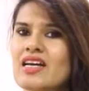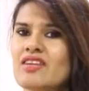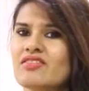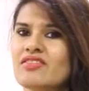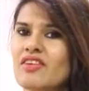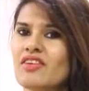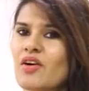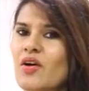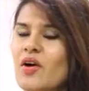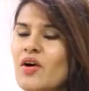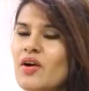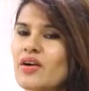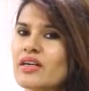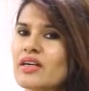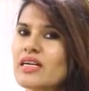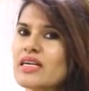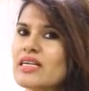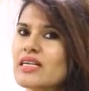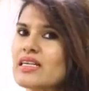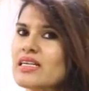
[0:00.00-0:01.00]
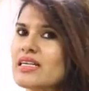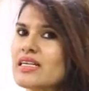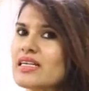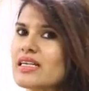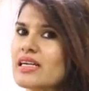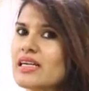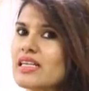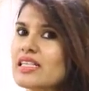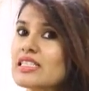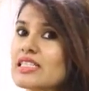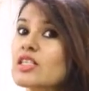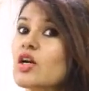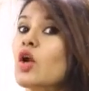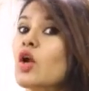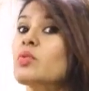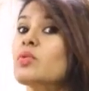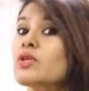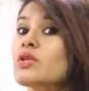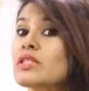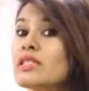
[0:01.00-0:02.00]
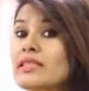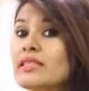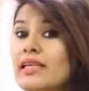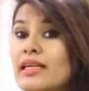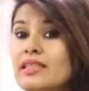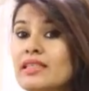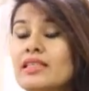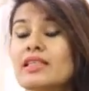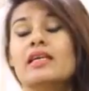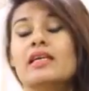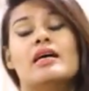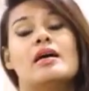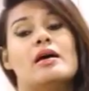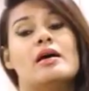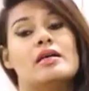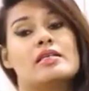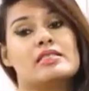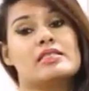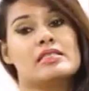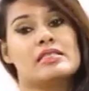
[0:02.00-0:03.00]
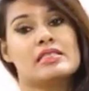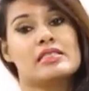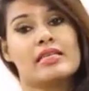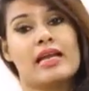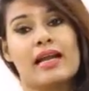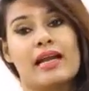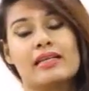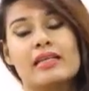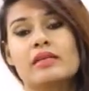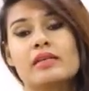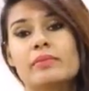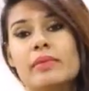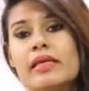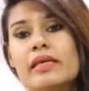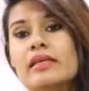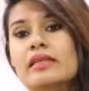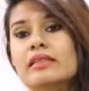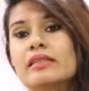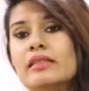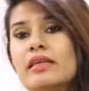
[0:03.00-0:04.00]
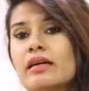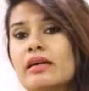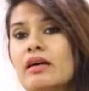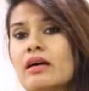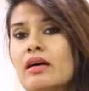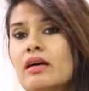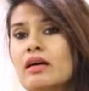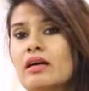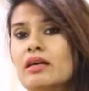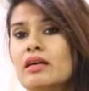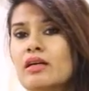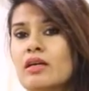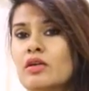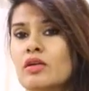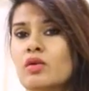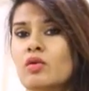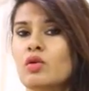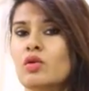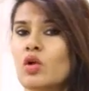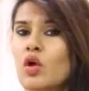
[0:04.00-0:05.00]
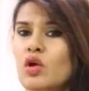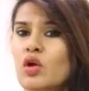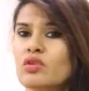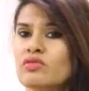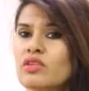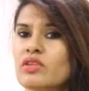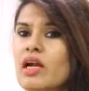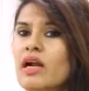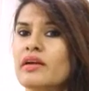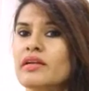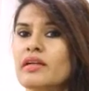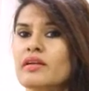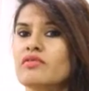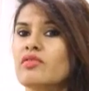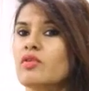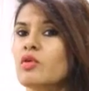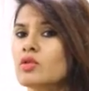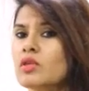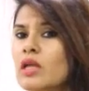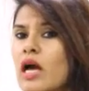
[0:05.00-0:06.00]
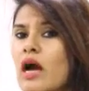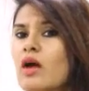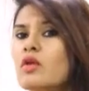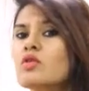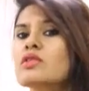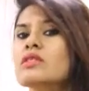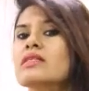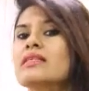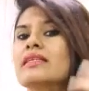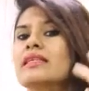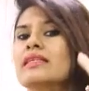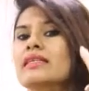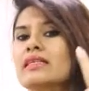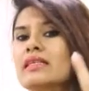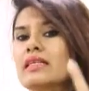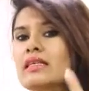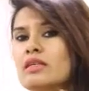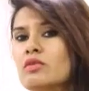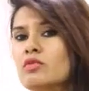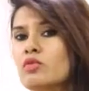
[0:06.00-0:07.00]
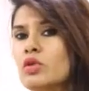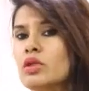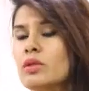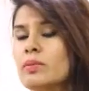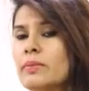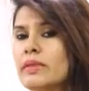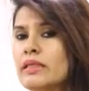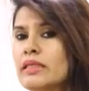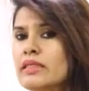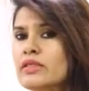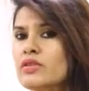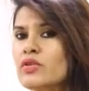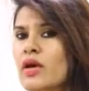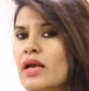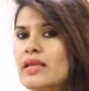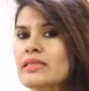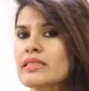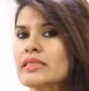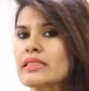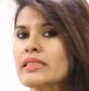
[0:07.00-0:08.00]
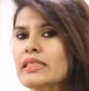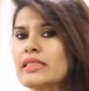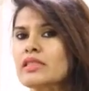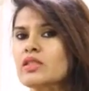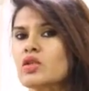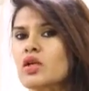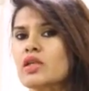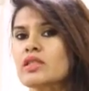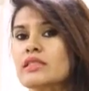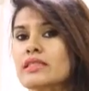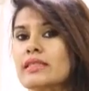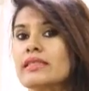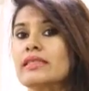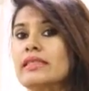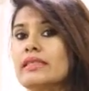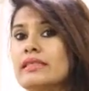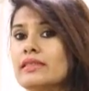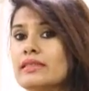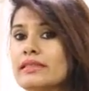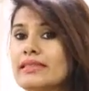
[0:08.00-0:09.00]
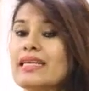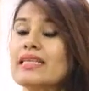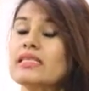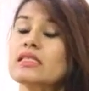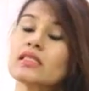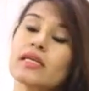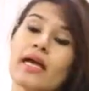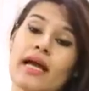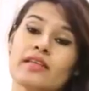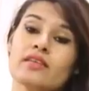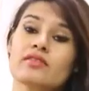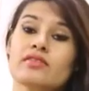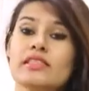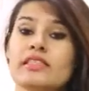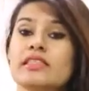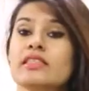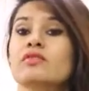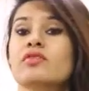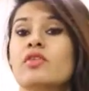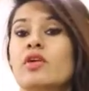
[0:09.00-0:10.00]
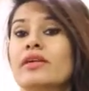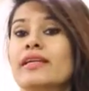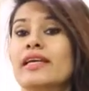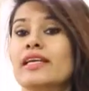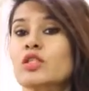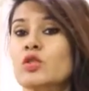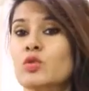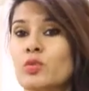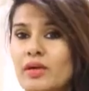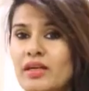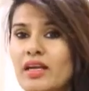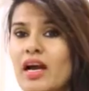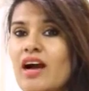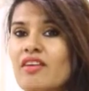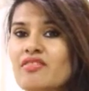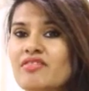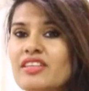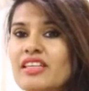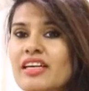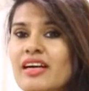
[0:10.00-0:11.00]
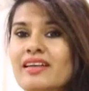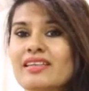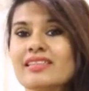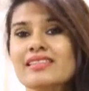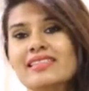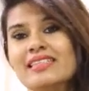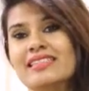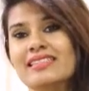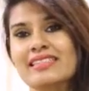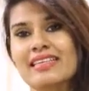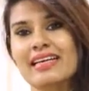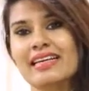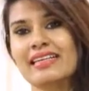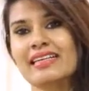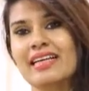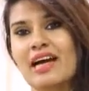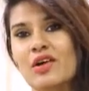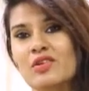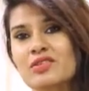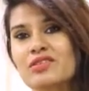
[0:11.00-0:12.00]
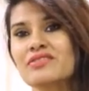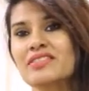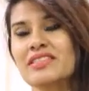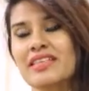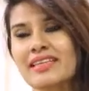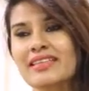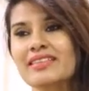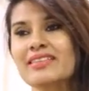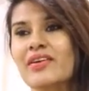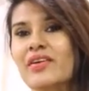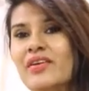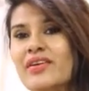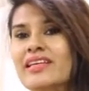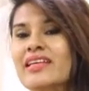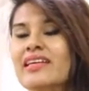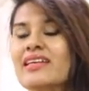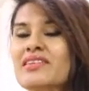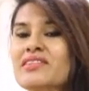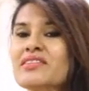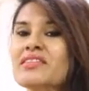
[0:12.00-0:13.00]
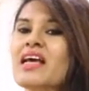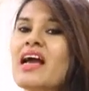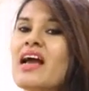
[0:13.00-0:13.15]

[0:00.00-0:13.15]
For Scorpio ascendant, Saturn being the Lord of 3rd and 4th house, will be transiting, not sitting, yes, kind of sitting for next 2.5 years in 2nd house of Sagittarius,